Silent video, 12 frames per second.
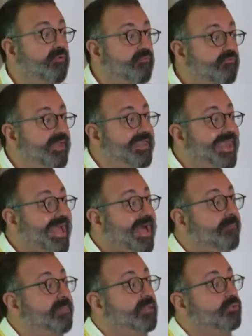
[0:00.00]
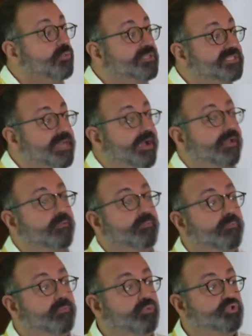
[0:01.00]
very happy to
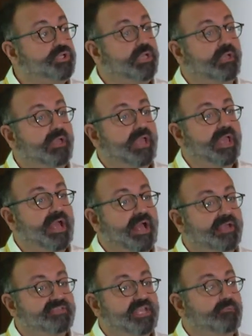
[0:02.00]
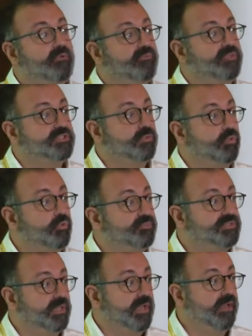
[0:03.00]
start pushing some of these
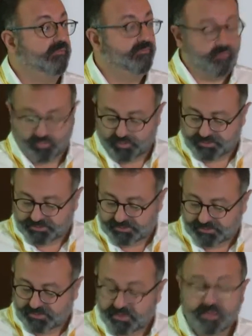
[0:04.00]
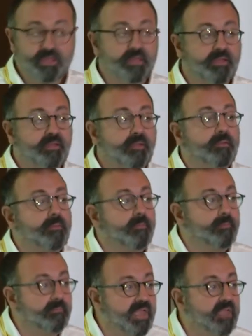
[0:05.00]
groups forward.
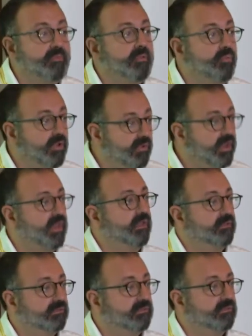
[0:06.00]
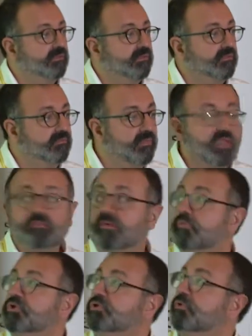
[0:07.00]
Maybe we are ready. Maybe
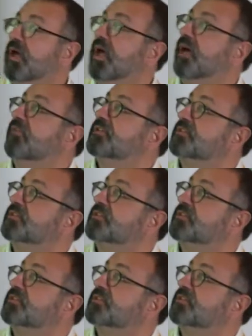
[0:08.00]
we should have a